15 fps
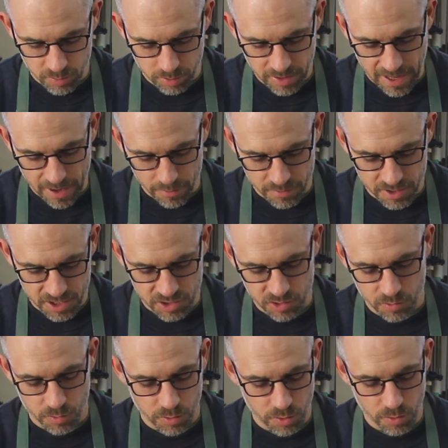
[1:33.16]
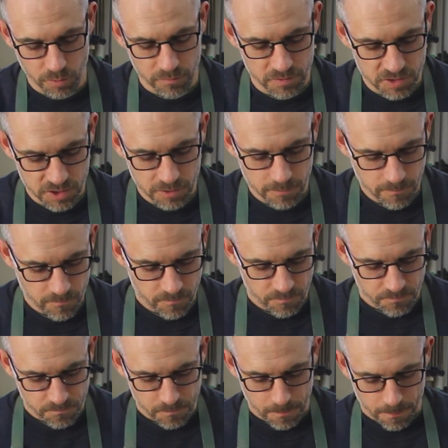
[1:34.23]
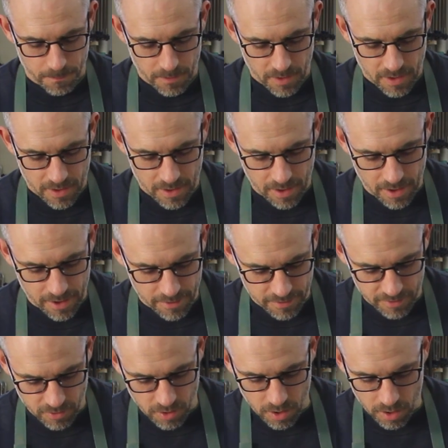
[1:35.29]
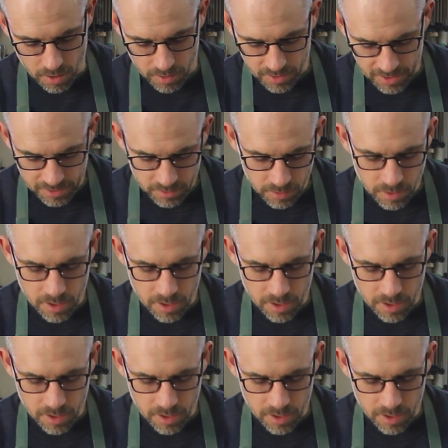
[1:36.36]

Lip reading: to plow these grooves. They're all in